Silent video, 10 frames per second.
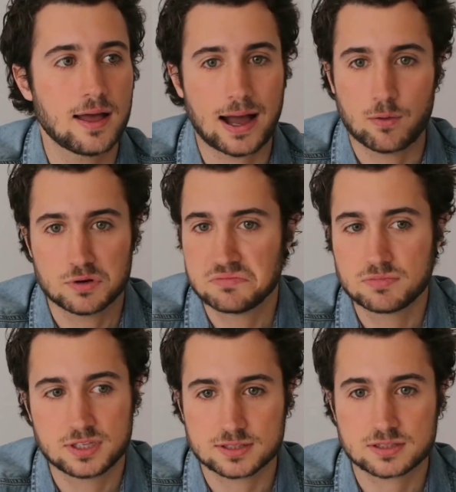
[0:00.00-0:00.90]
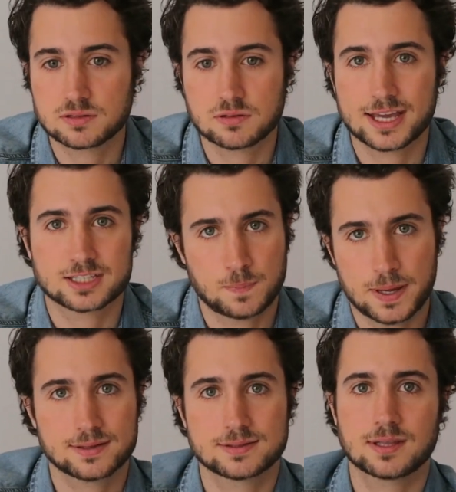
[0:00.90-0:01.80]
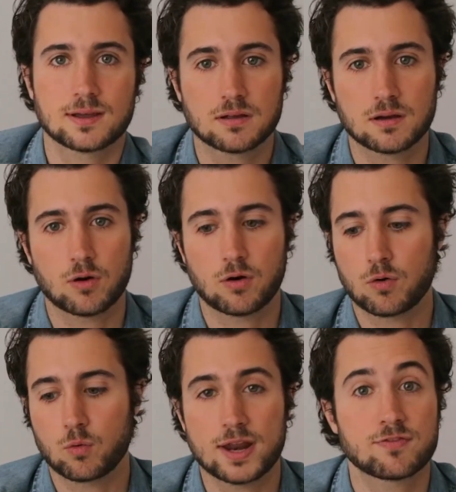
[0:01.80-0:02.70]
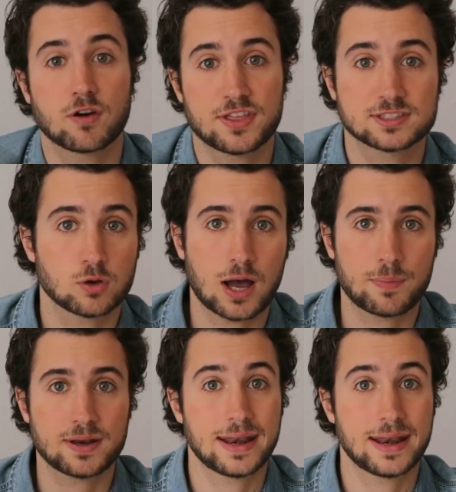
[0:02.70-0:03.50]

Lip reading: I would just expect or wait for things to happen.